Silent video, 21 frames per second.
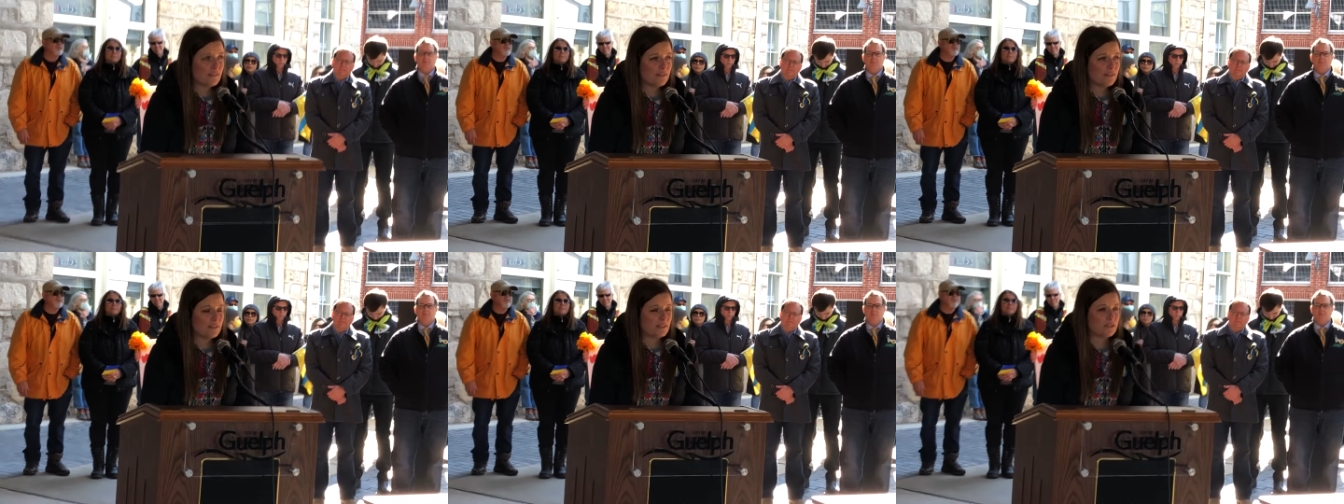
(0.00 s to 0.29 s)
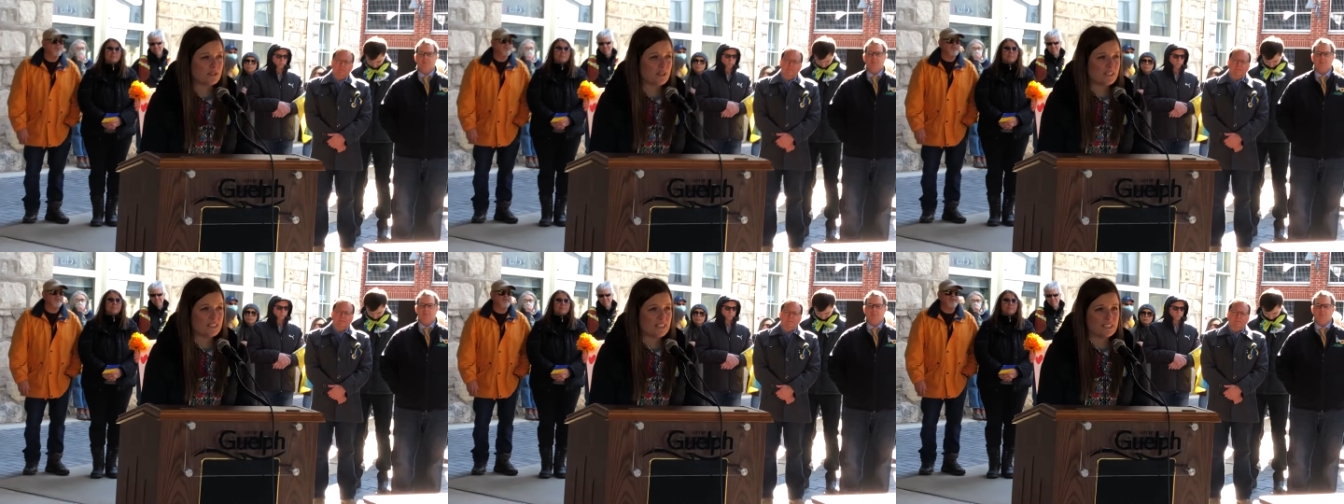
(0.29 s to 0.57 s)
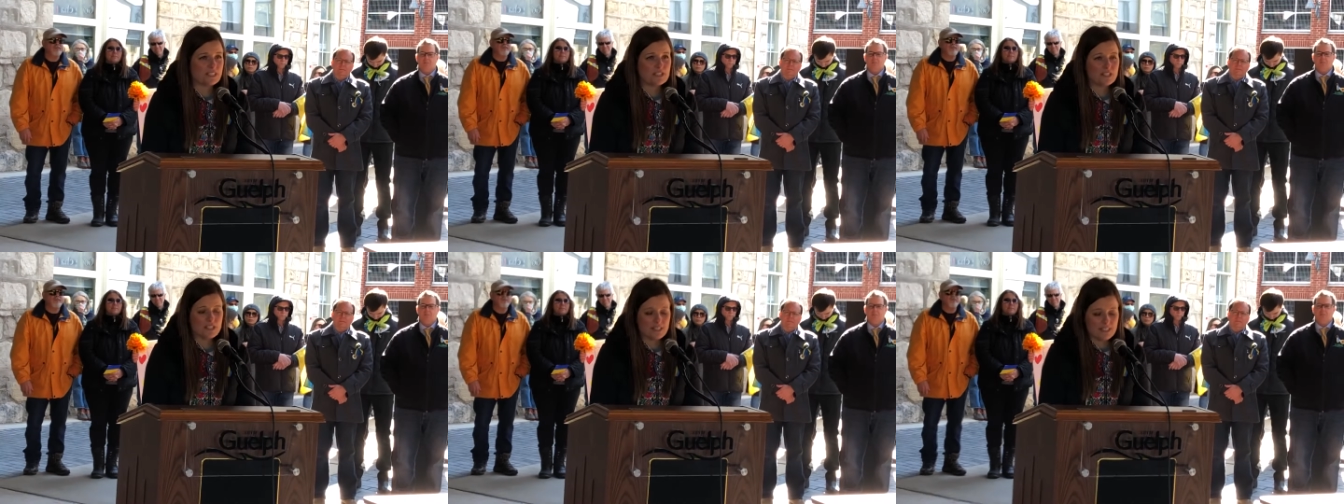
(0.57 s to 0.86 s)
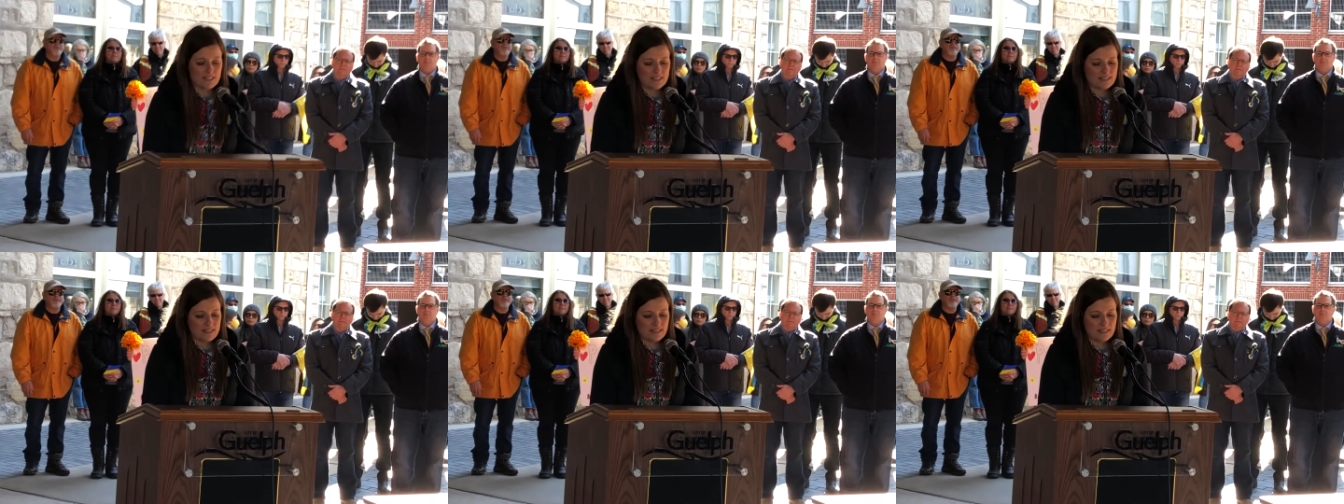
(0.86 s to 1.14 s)
their
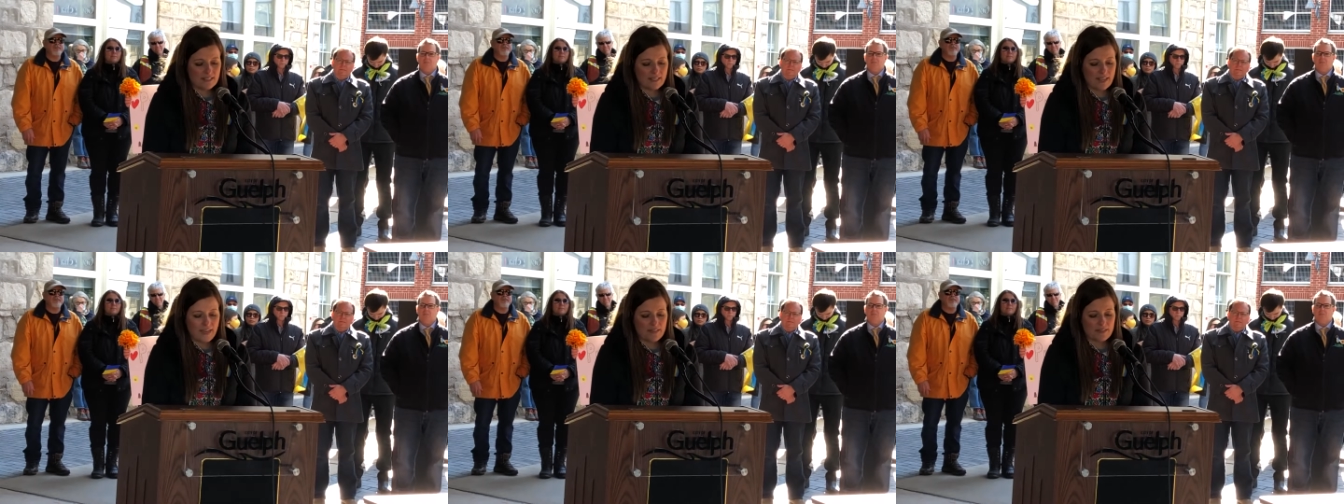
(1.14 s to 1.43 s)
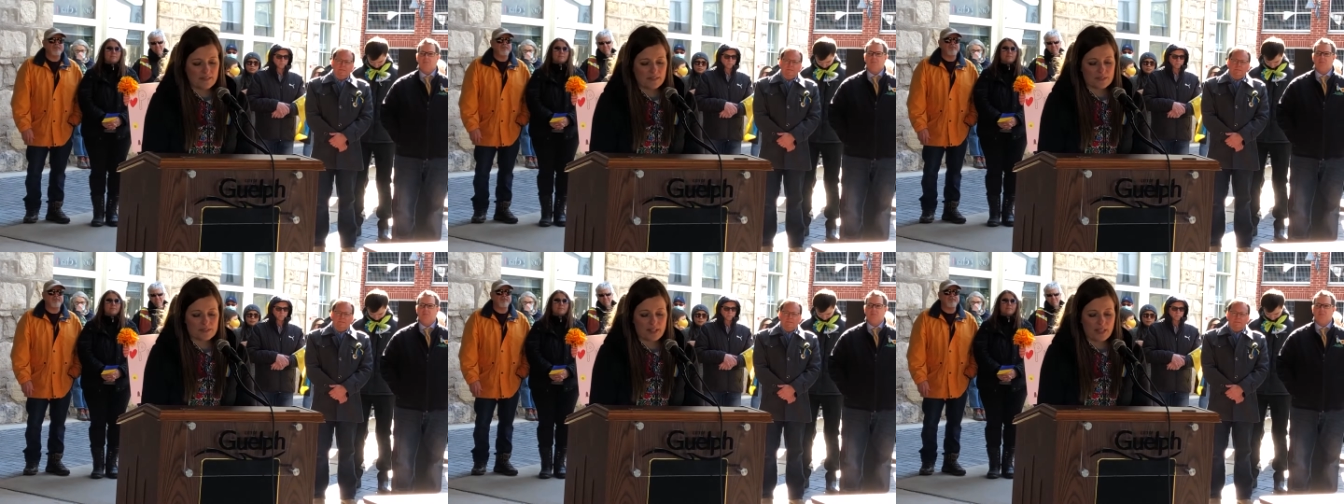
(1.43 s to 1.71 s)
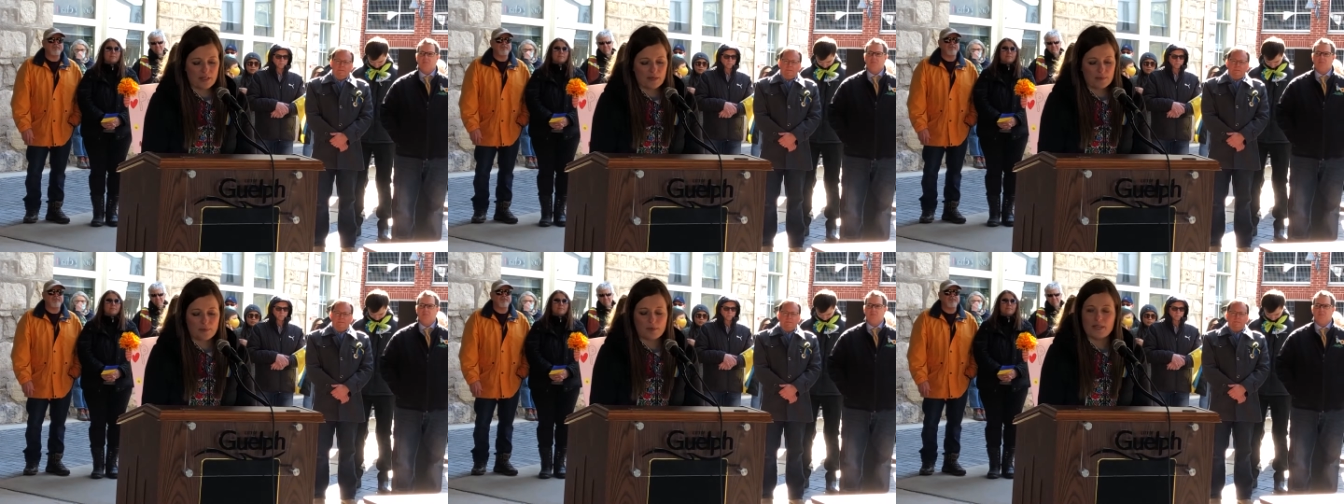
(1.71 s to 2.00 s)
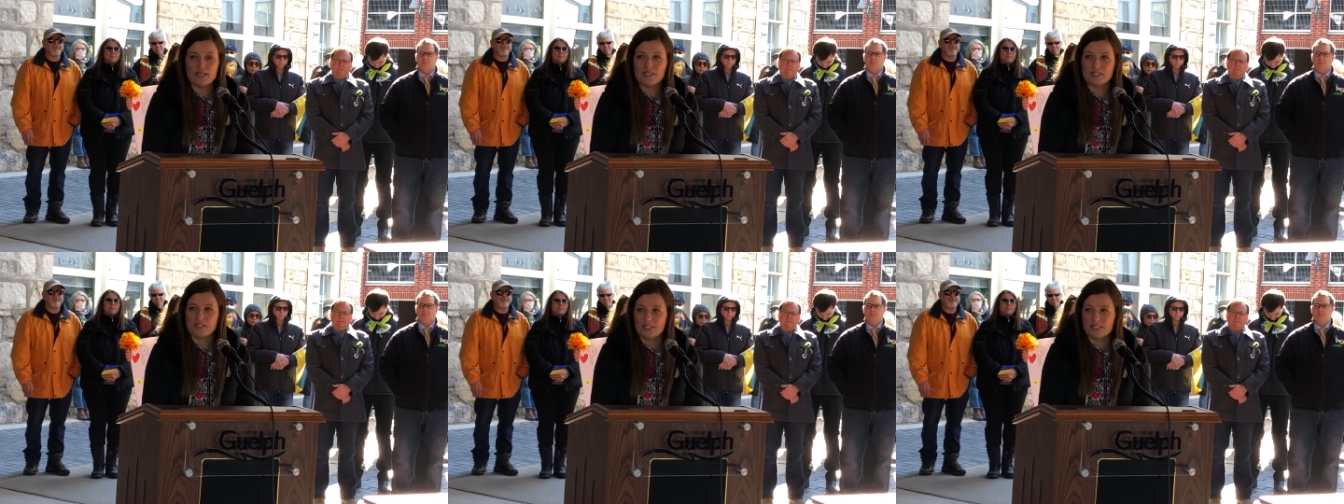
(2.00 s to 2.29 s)
traditions, and their
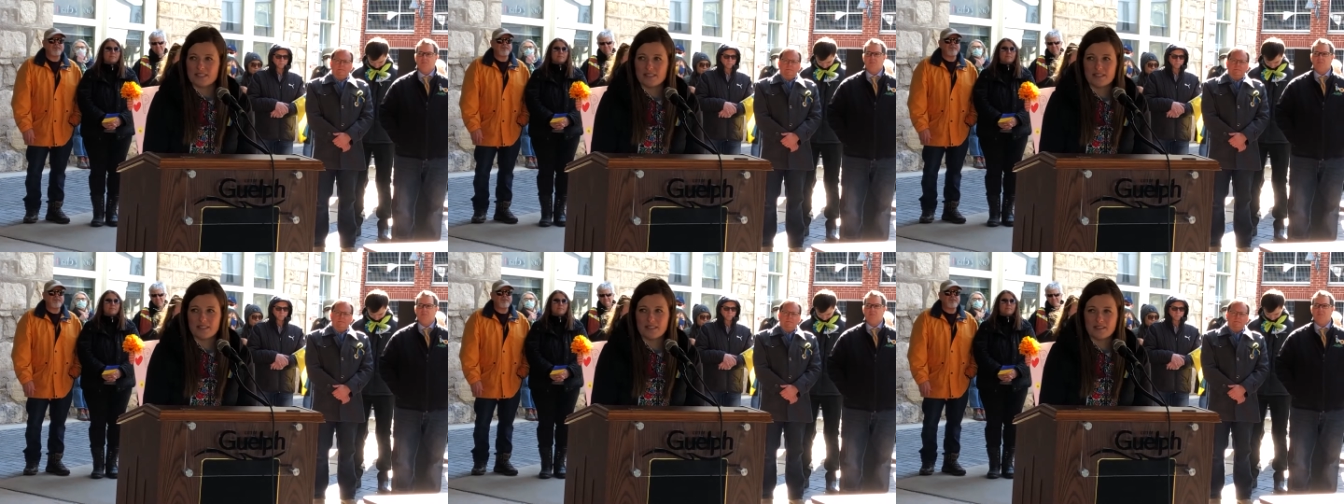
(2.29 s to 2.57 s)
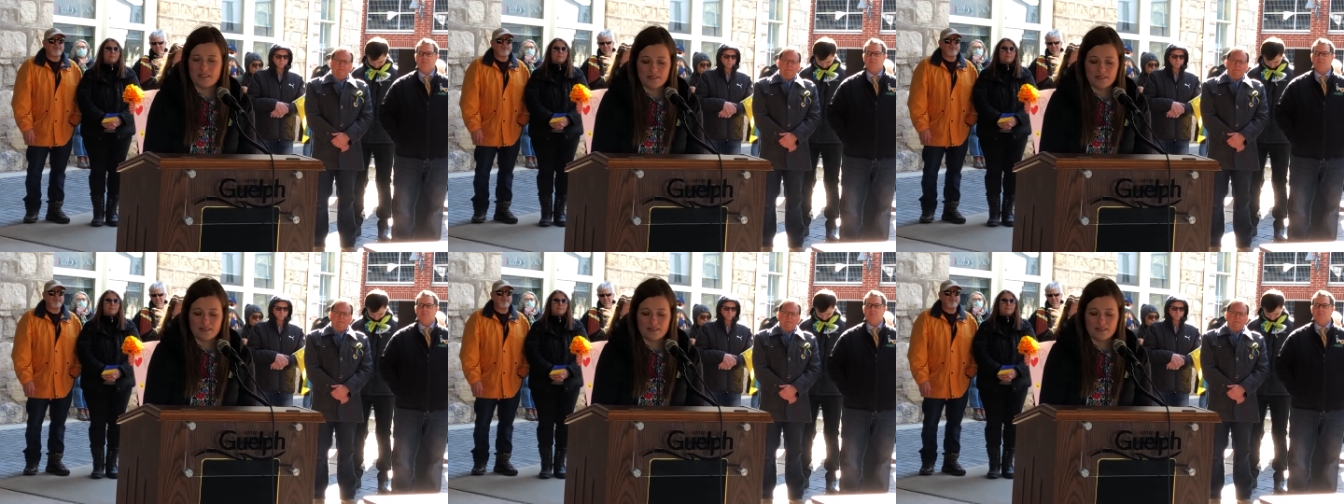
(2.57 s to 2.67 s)
celebrations.